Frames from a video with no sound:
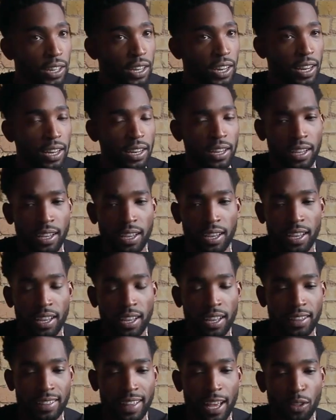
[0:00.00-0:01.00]
and then
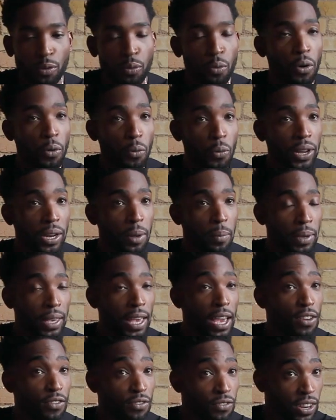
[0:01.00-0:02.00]
that's when it
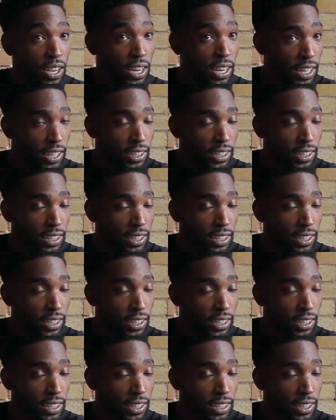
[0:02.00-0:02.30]
became really